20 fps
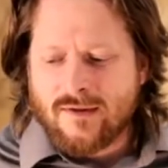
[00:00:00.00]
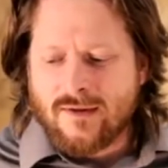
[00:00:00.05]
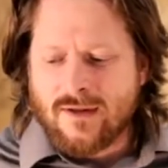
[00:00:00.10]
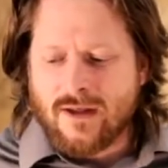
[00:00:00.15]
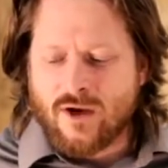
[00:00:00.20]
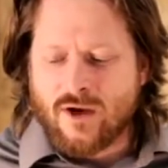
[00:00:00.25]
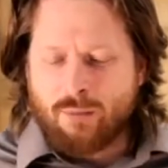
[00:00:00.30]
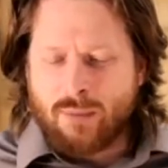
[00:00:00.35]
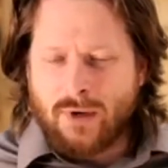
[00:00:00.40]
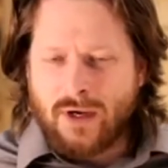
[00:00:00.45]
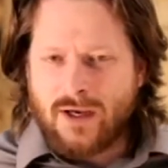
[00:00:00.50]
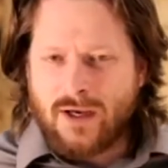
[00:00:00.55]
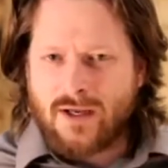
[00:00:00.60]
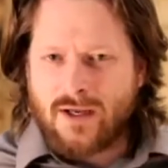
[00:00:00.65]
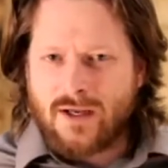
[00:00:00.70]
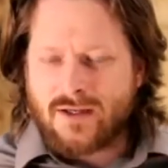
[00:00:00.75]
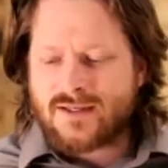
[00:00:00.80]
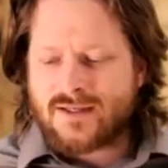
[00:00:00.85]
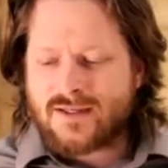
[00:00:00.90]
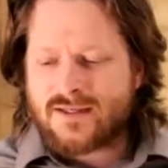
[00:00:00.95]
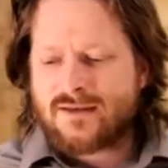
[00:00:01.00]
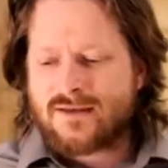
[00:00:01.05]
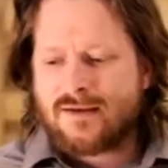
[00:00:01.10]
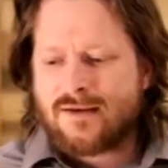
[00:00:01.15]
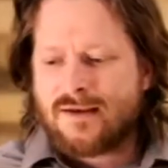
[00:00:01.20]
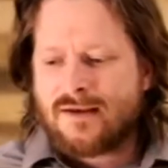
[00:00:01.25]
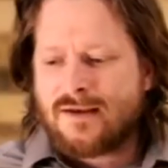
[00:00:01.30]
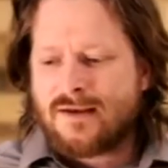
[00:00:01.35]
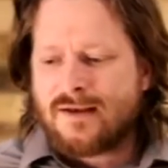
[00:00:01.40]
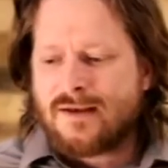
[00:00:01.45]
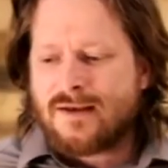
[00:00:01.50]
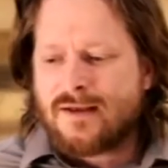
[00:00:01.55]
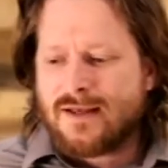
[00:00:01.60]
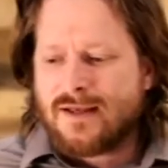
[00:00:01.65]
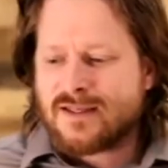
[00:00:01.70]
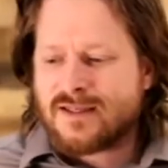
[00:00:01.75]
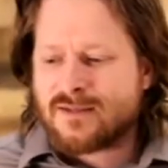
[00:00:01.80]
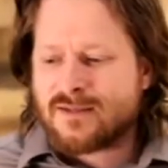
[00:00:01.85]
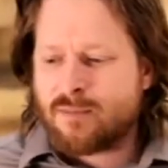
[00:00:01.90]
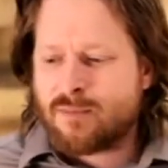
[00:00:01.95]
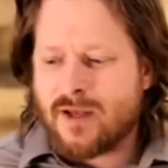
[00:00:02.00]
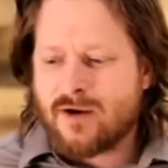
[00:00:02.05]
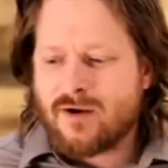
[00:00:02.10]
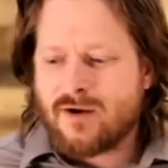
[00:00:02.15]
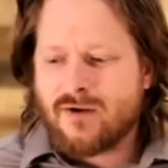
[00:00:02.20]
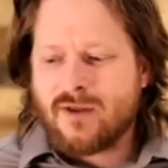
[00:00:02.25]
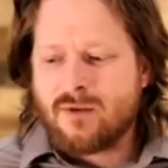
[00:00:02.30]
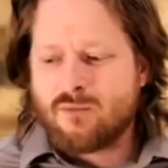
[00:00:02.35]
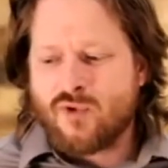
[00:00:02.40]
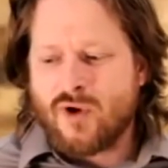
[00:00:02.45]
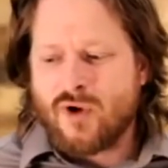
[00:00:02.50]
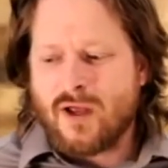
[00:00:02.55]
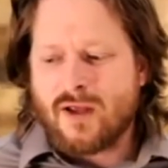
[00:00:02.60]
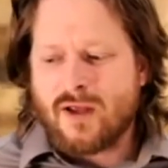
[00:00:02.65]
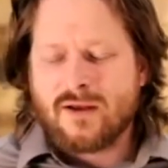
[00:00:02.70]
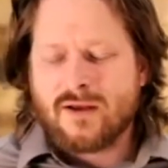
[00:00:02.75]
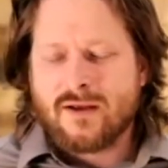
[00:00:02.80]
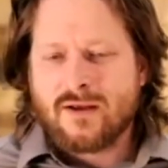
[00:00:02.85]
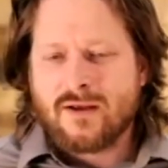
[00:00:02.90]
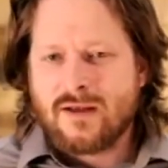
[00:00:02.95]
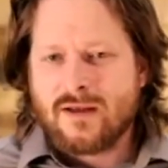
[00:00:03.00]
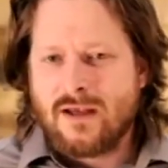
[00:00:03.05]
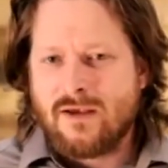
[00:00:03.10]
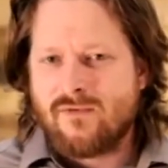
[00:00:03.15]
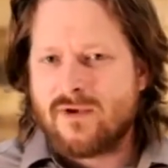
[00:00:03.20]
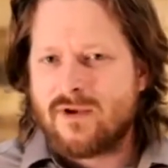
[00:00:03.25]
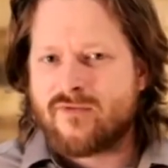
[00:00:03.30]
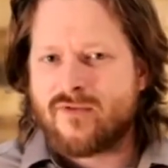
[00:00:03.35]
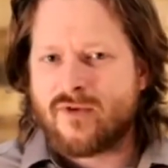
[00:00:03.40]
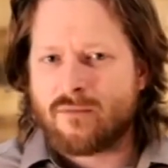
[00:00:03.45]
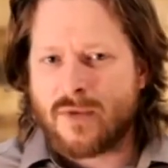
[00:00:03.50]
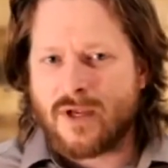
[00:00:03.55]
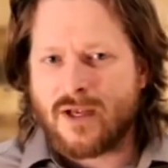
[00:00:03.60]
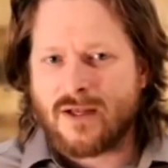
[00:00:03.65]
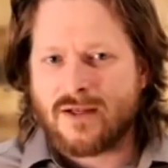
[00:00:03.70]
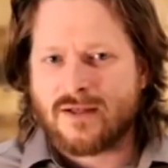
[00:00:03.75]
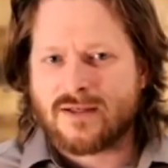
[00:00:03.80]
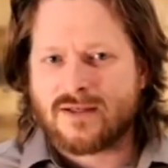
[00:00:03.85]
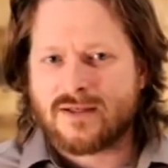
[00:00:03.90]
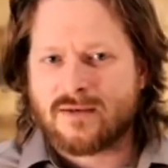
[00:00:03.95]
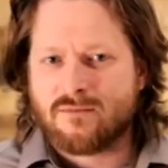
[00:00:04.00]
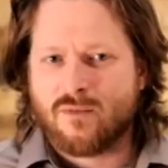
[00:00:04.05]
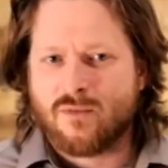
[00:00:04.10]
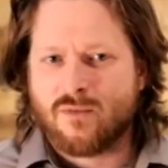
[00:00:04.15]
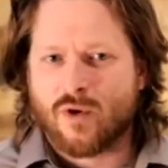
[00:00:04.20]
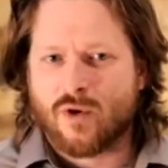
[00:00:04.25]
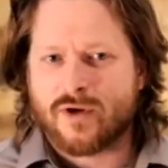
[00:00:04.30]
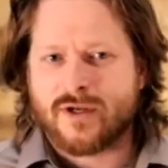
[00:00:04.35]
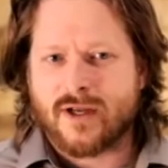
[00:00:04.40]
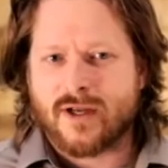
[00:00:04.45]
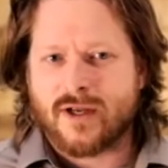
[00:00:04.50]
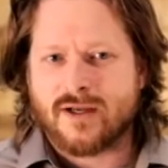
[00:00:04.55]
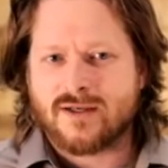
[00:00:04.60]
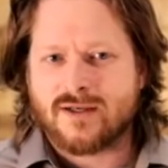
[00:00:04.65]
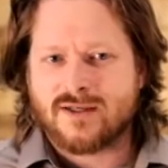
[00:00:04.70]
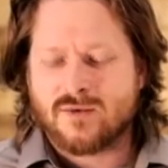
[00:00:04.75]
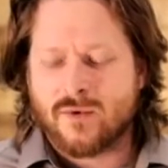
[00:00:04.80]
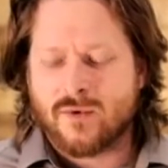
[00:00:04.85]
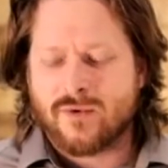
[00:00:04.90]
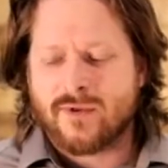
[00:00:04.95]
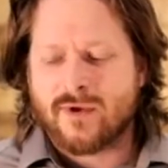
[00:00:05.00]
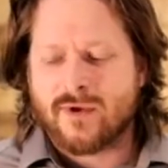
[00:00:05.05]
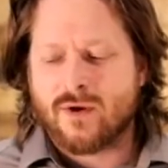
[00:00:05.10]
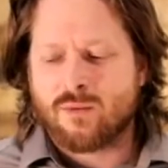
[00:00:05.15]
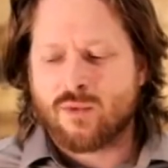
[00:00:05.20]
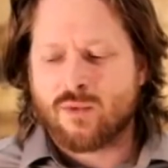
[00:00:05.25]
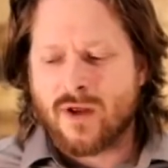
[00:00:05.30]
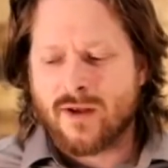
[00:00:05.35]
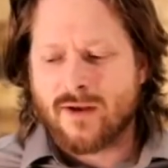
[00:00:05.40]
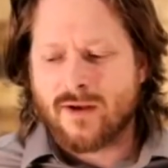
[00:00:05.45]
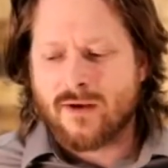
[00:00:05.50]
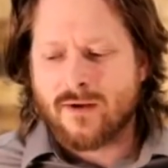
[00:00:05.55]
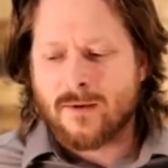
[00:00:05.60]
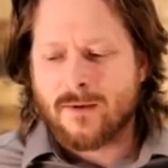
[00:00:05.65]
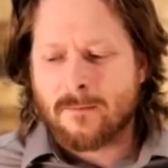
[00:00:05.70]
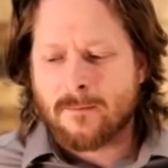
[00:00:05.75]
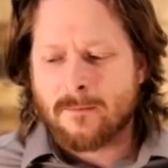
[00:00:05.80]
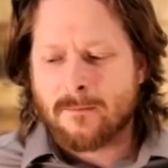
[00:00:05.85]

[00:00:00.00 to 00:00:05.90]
That obedience is better than bread, even if it means more days without bread.